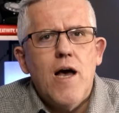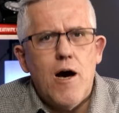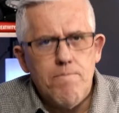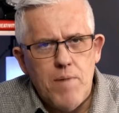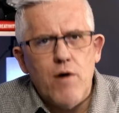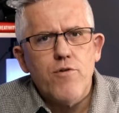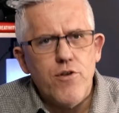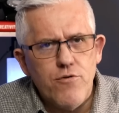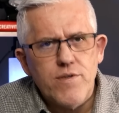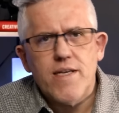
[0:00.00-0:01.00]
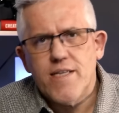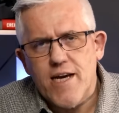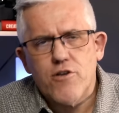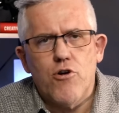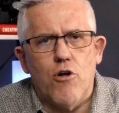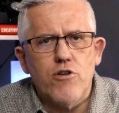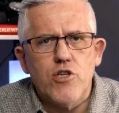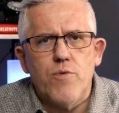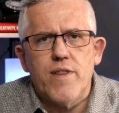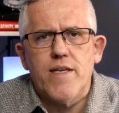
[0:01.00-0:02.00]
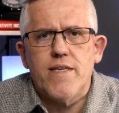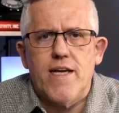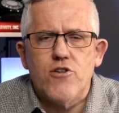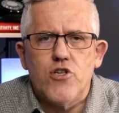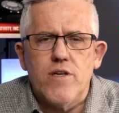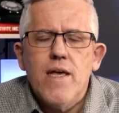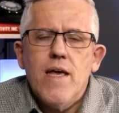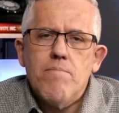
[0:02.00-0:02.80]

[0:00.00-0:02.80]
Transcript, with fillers: about using technology with intention,